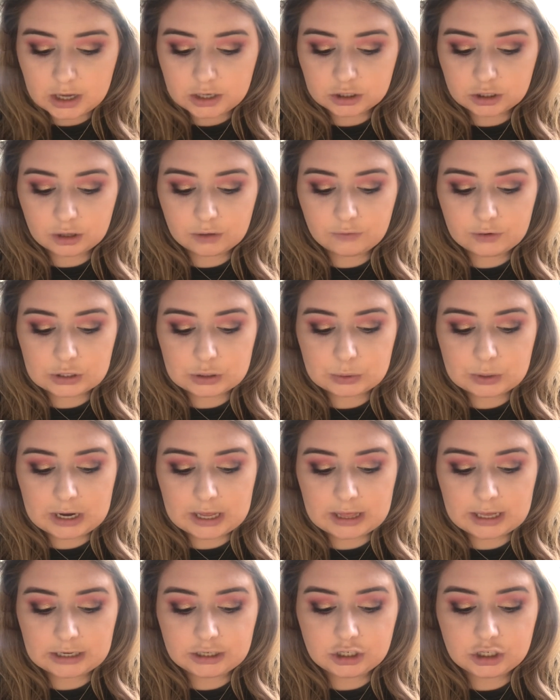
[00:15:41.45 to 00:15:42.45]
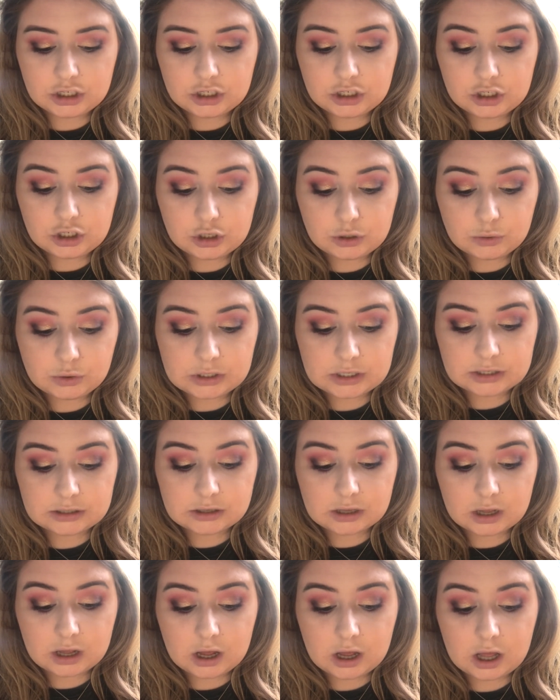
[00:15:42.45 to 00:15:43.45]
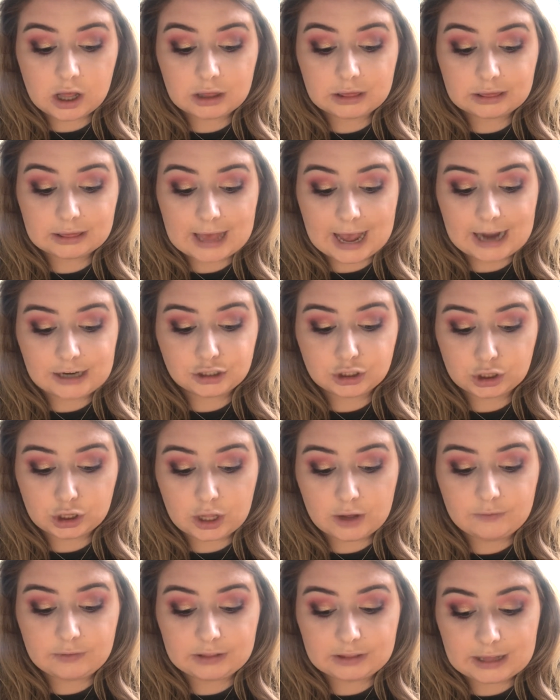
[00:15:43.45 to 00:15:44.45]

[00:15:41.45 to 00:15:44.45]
So the first one I like to use is the Lash Love